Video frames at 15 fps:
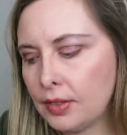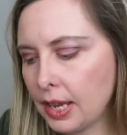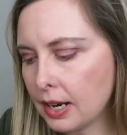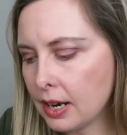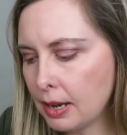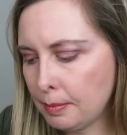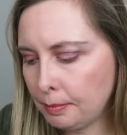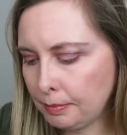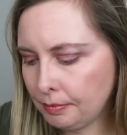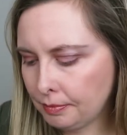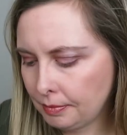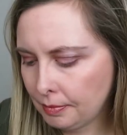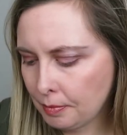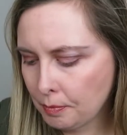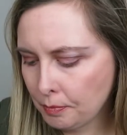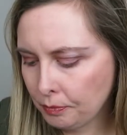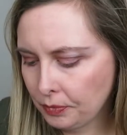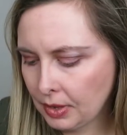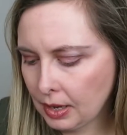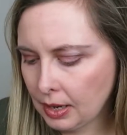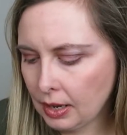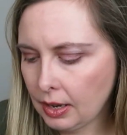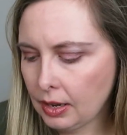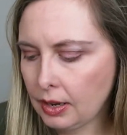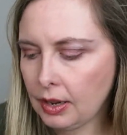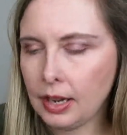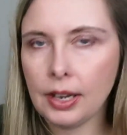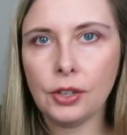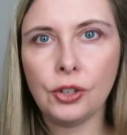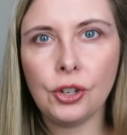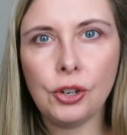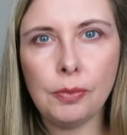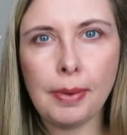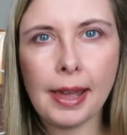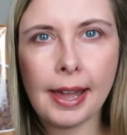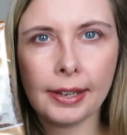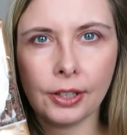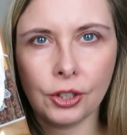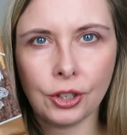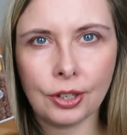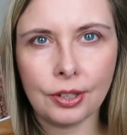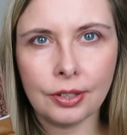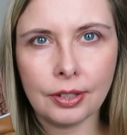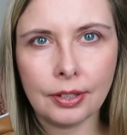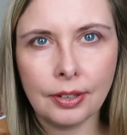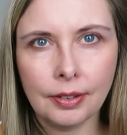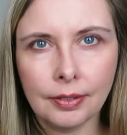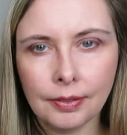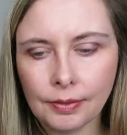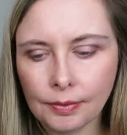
They come in 2 packages.